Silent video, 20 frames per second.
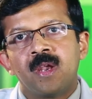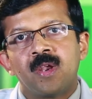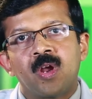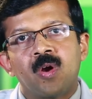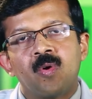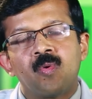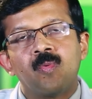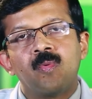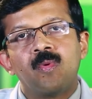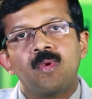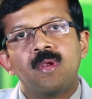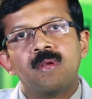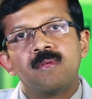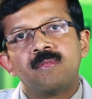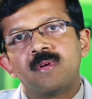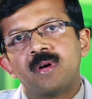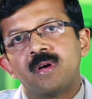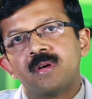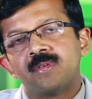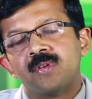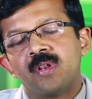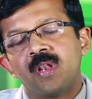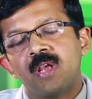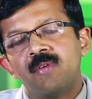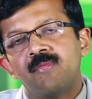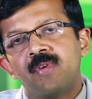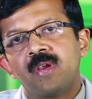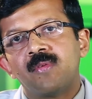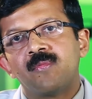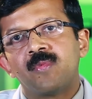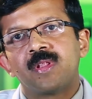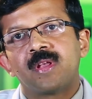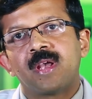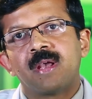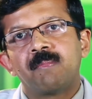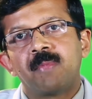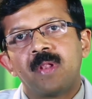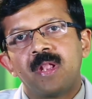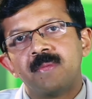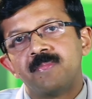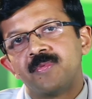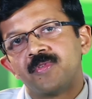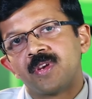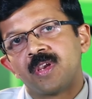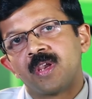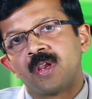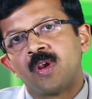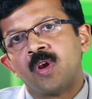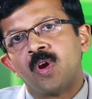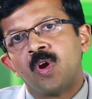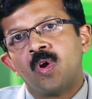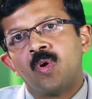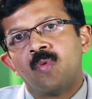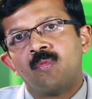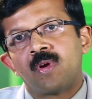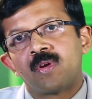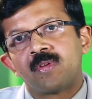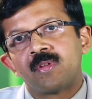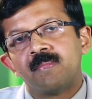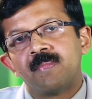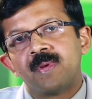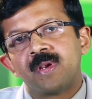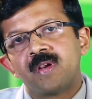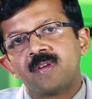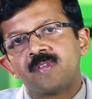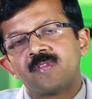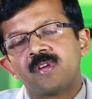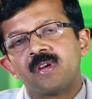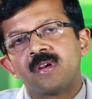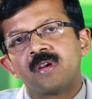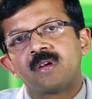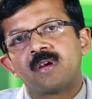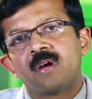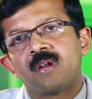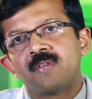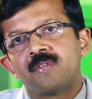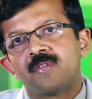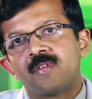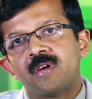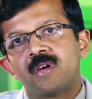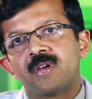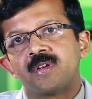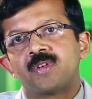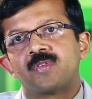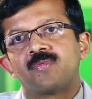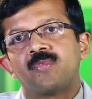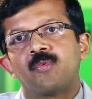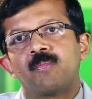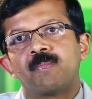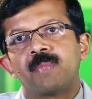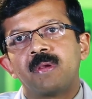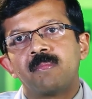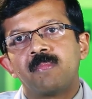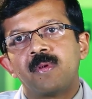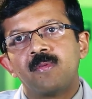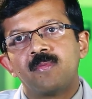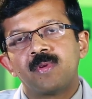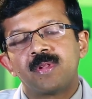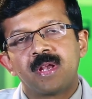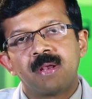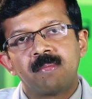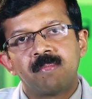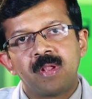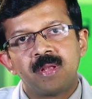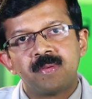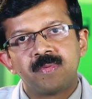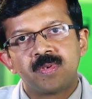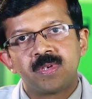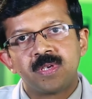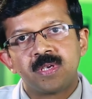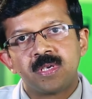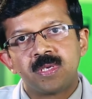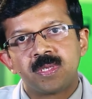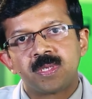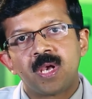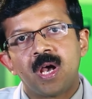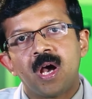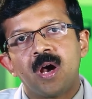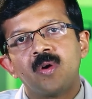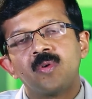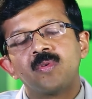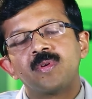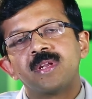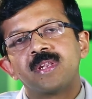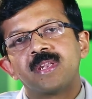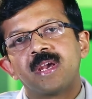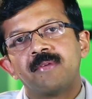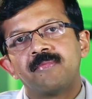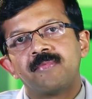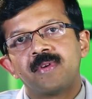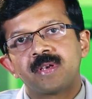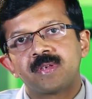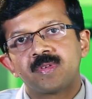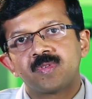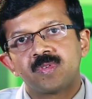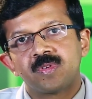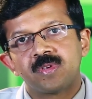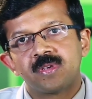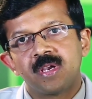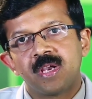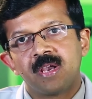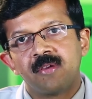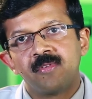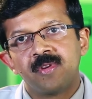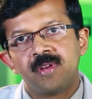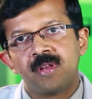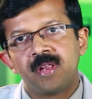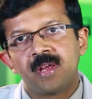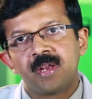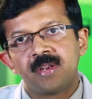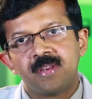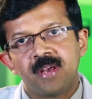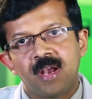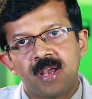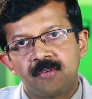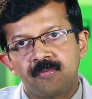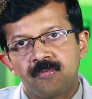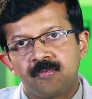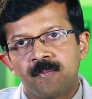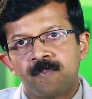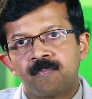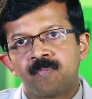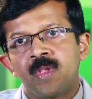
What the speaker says: Now, living with epilepsy, one of the biggest concerns for people with epilepsy is how it affects everyday life.